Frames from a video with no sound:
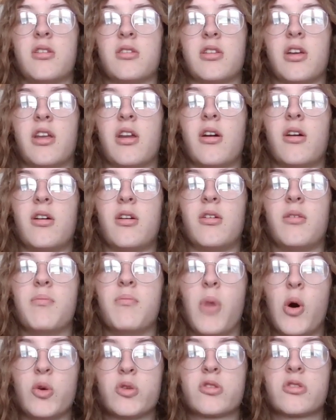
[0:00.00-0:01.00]
Yet
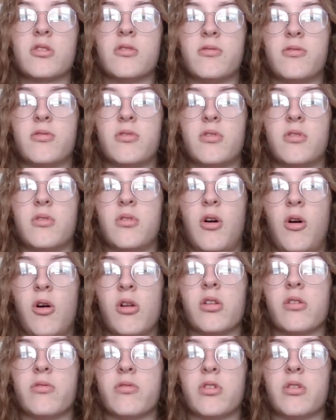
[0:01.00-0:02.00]
most of
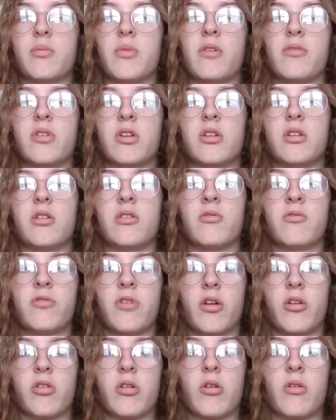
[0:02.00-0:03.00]
all of them have ended in
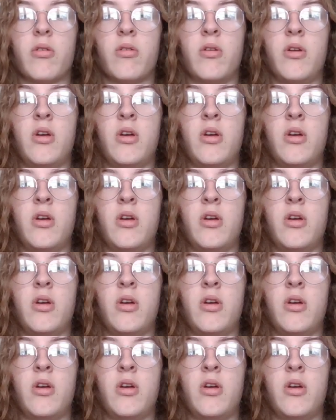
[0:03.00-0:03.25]
failure.